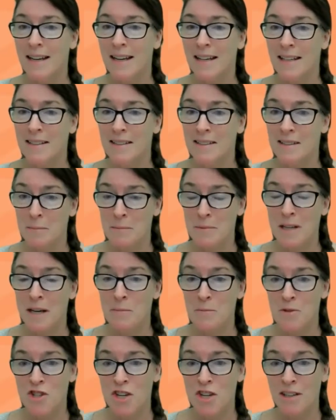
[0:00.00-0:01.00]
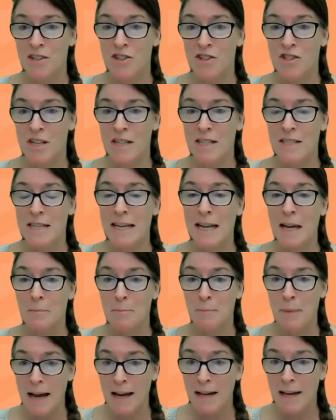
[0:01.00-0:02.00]
It's sometimes challenging to
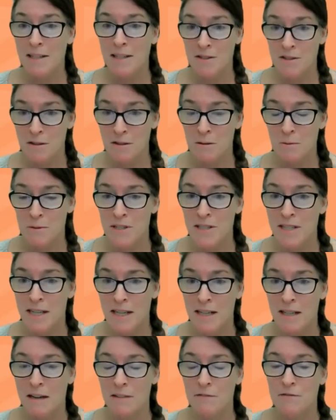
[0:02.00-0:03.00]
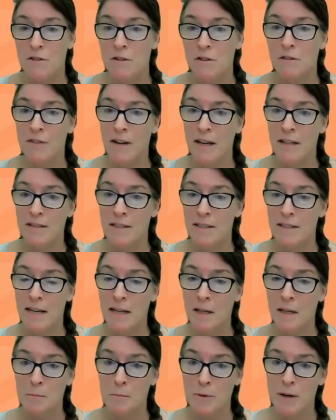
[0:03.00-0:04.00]
get back into the routine after you've had to
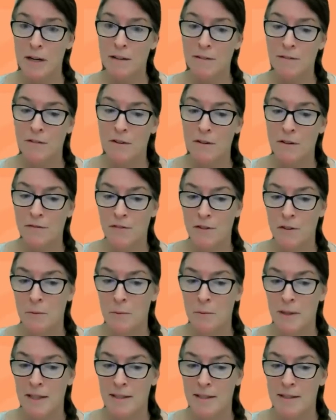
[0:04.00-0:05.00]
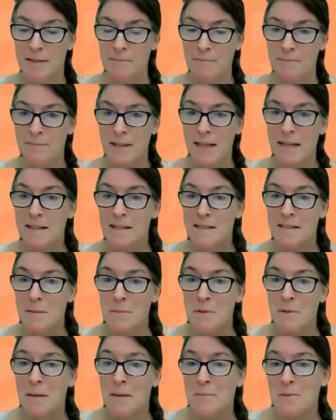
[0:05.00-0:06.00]
take a break for a few weeks.
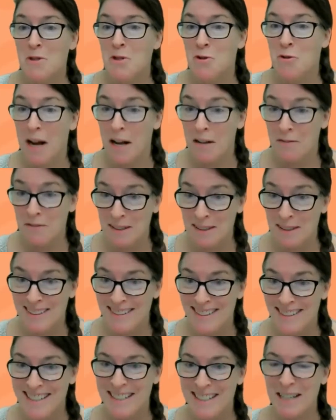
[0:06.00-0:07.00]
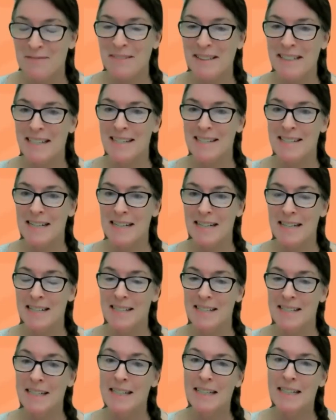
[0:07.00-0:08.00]
Sometimes travel, as lovely as it
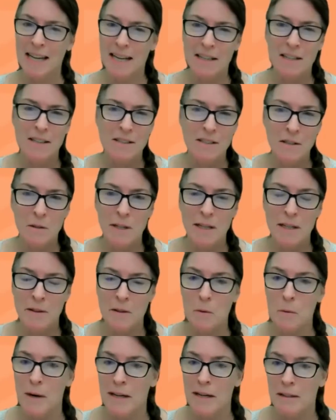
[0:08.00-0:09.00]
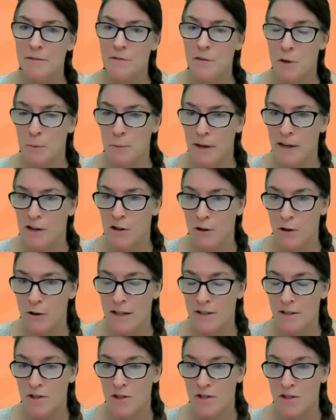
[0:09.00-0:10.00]
is, can get in the way of your regular
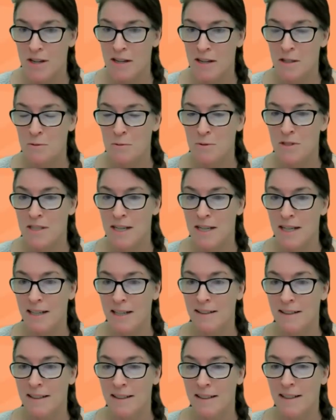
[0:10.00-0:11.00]
exercise routine.